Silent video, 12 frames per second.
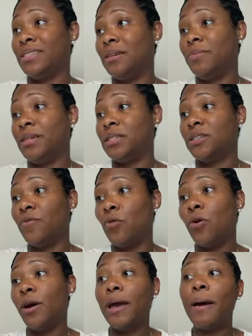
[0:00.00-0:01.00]
into business
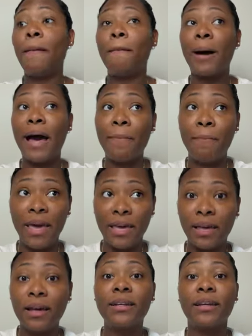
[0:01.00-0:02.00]
for by
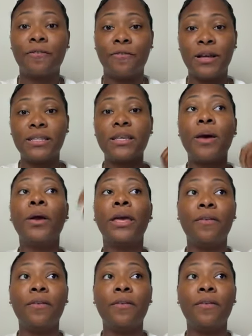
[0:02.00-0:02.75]
making a difference,